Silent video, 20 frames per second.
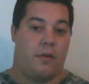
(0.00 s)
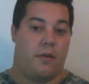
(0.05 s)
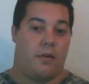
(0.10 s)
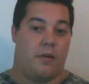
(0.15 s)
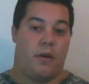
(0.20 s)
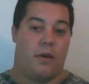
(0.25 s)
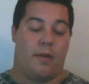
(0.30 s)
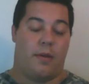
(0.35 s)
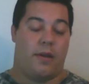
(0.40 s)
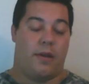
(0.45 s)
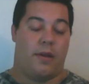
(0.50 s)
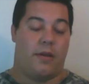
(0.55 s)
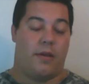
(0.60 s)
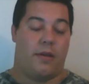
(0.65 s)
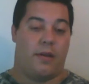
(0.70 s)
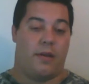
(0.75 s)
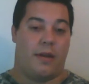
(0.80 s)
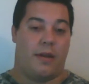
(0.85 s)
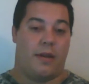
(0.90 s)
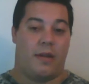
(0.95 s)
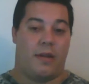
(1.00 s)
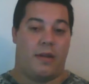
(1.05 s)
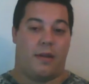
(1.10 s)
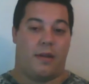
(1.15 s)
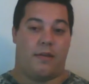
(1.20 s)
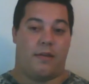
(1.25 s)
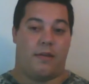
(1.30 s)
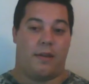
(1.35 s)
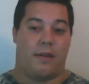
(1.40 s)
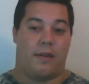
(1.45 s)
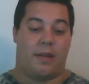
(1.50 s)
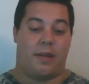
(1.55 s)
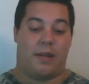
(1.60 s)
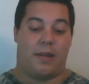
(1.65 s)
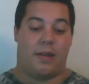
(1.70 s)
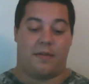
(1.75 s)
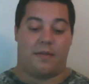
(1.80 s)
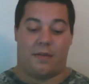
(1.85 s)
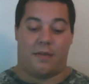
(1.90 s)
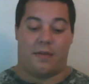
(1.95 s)
No, I mean, I think
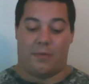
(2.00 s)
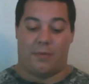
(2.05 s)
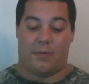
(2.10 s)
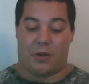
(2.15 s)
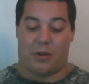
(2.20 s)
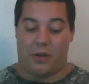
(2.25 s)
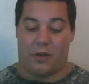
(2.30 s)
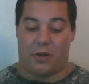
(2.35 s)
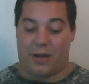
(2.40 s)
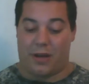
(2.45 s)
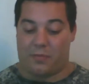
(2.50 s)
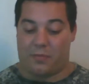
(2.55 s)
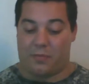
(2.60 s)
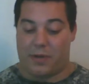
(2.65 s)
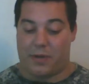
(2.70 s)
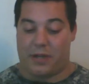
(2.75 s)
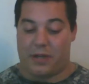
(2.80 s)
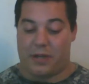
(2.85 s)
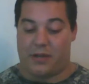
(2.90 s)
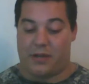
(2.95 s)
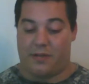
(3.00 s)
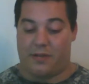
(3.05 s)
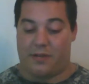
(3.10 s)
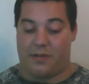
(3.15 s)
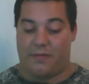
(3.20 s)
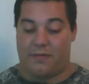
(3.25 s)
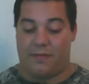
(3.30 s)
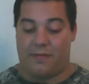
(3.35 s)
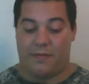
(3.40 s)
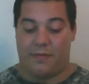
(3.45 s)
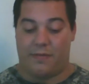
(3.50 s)
that's a good explanation of